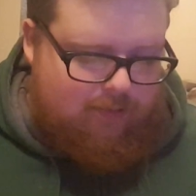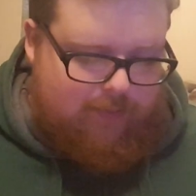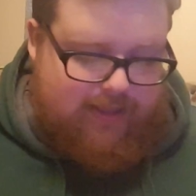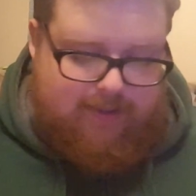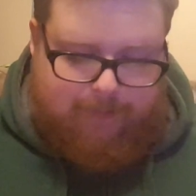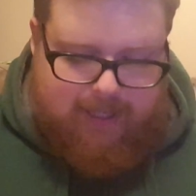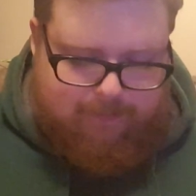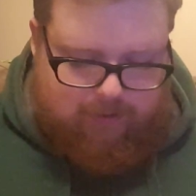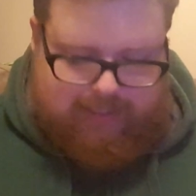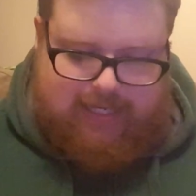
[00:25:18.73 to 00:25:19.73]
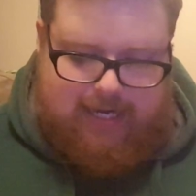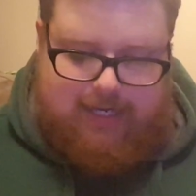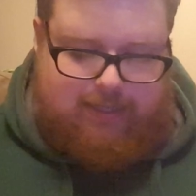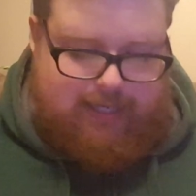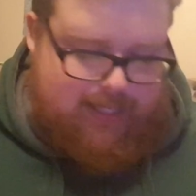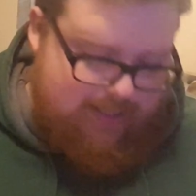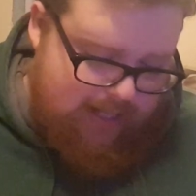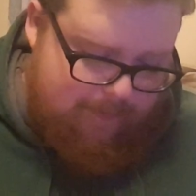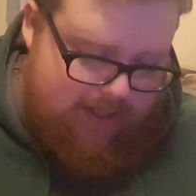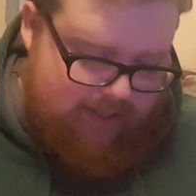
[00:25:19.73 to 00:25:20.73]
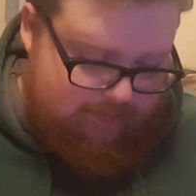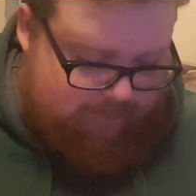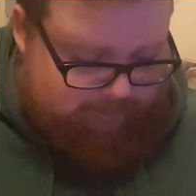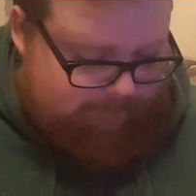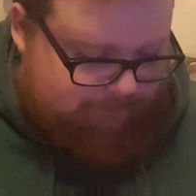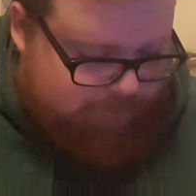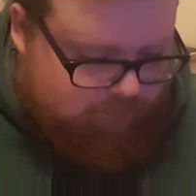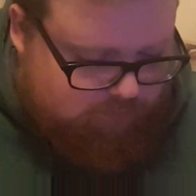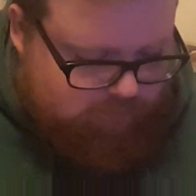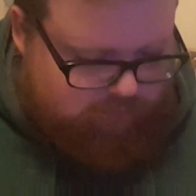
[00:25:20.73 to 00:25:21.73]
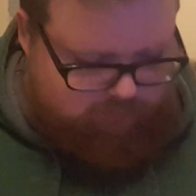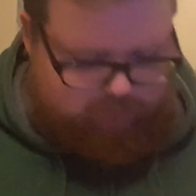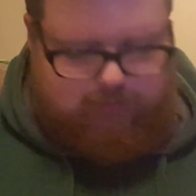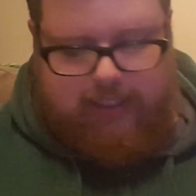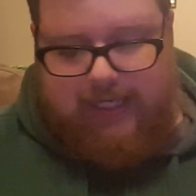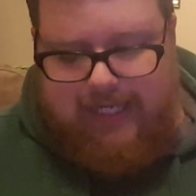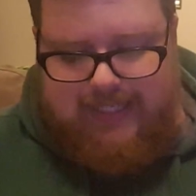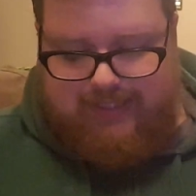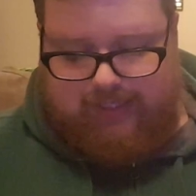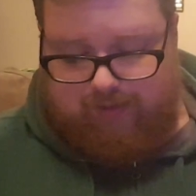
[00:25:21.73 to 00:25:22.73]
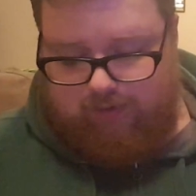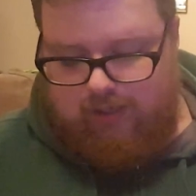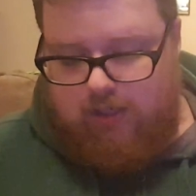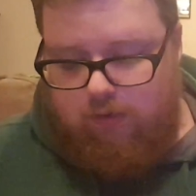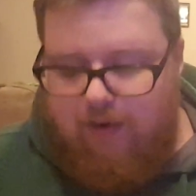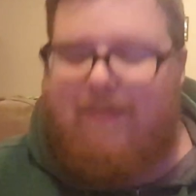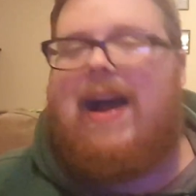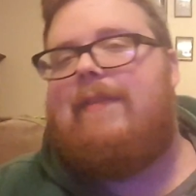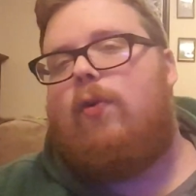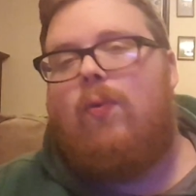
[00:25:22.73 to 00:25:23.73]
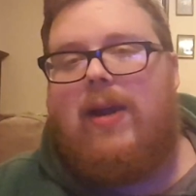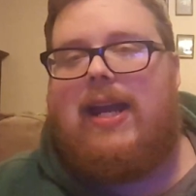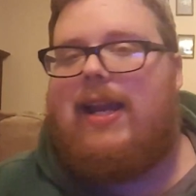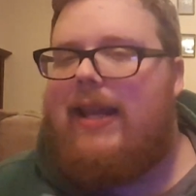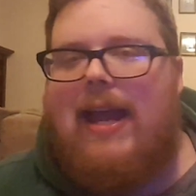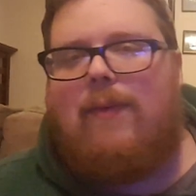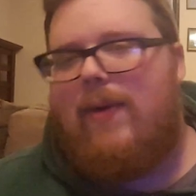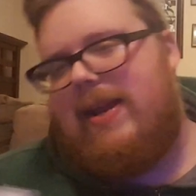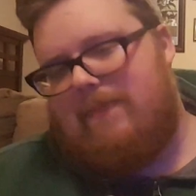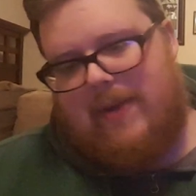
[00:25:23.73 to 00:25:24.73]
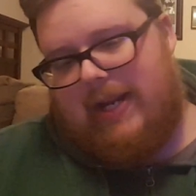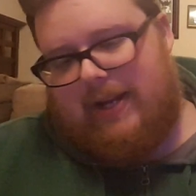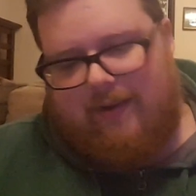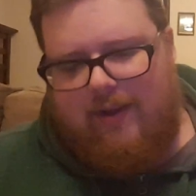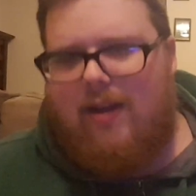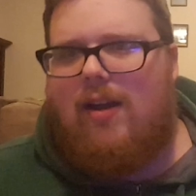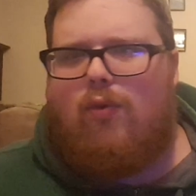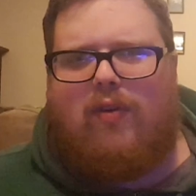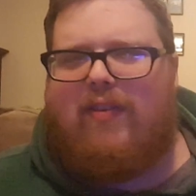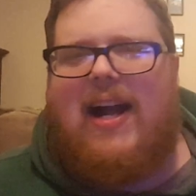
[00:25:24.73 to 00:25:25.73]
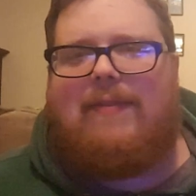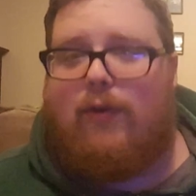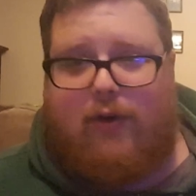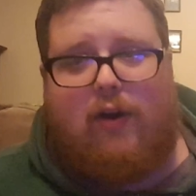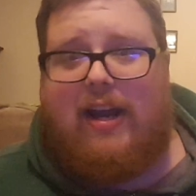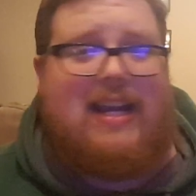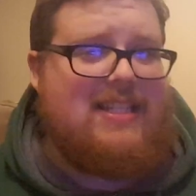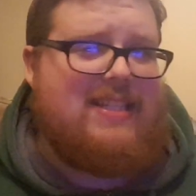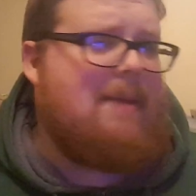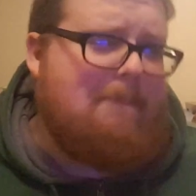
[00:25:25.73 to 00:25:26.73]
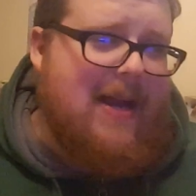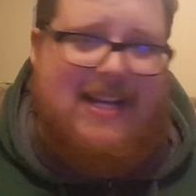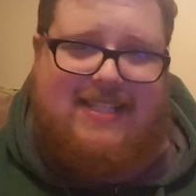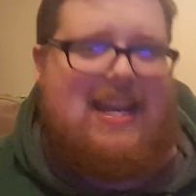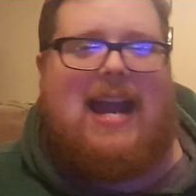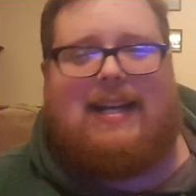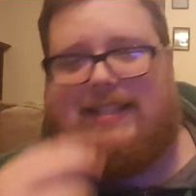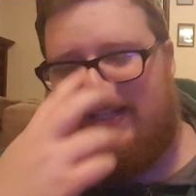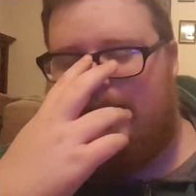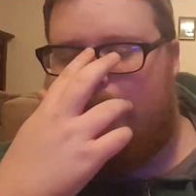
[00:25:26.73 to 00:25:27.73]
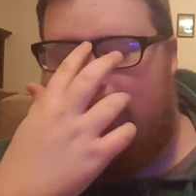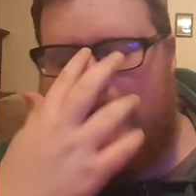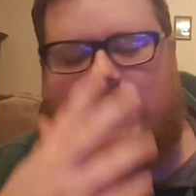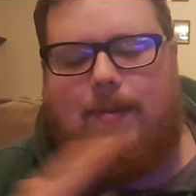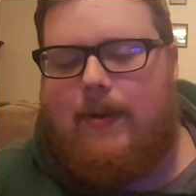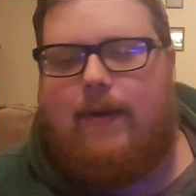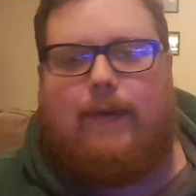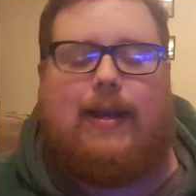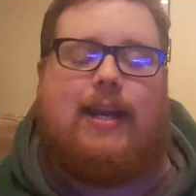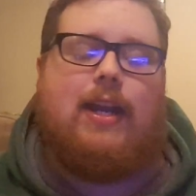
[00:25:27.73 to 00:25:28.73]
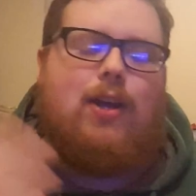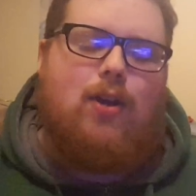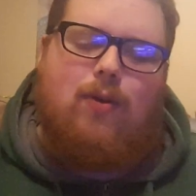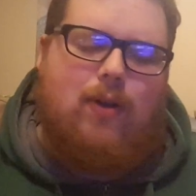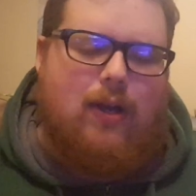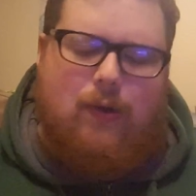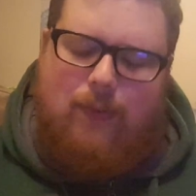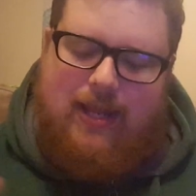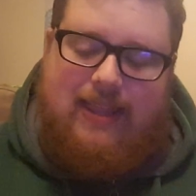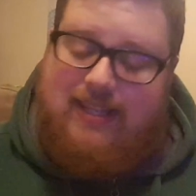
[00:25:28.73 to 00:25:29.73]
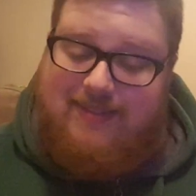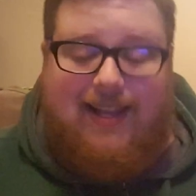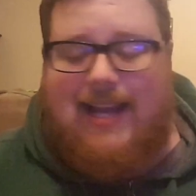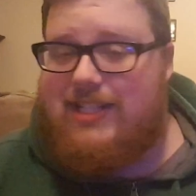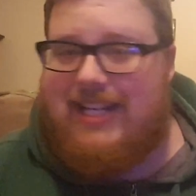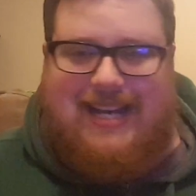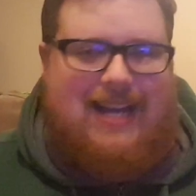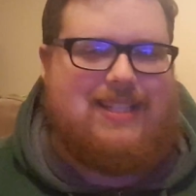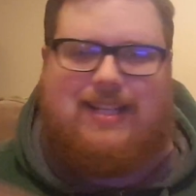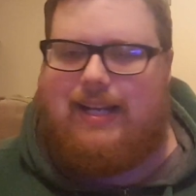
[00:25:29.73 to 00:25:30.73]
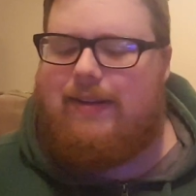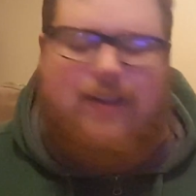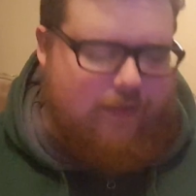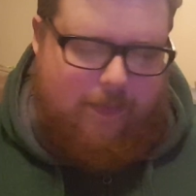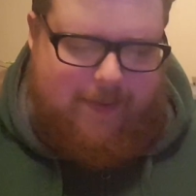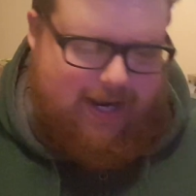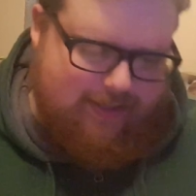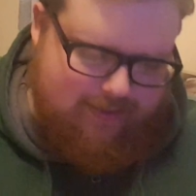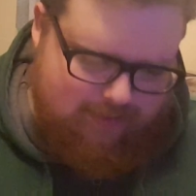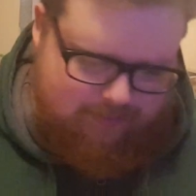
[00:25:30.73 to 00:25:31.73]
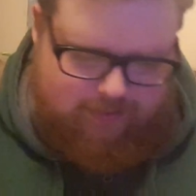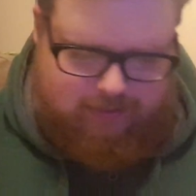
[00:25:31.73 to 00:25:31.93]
with the people I got. And, I mean, easy. Revival win, and they win me. Revival is the best tag team in WWE or with / NXT. They're the best.